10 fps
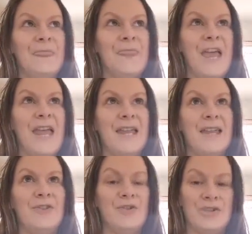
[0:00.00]

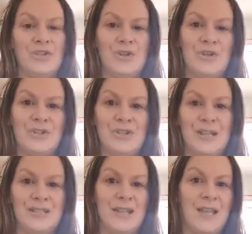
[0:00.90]
they trust us
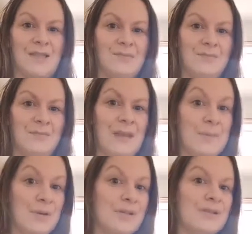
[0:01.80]
as their
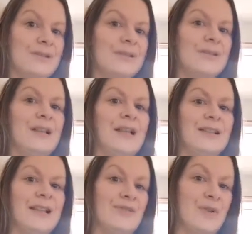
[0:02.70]
people, as
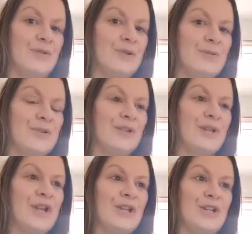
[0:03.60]
their grown-ups,
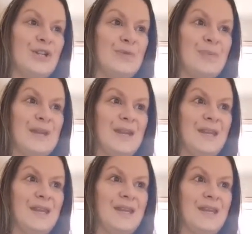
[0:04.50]
to
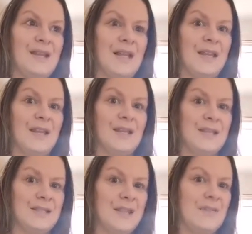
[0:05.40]
be like the
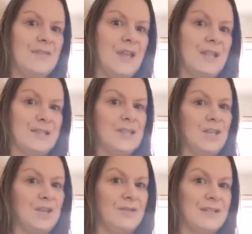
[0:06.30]
safety and
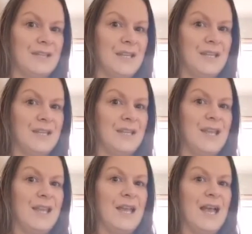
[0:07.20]
security.
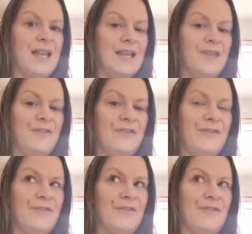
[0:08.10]
And
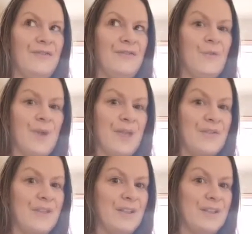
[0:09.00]
if we're
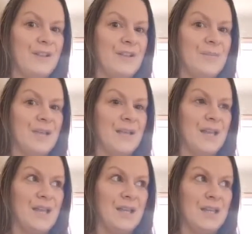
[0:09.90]
feeling a little bit
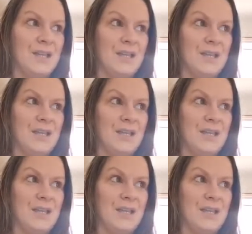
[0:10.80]
like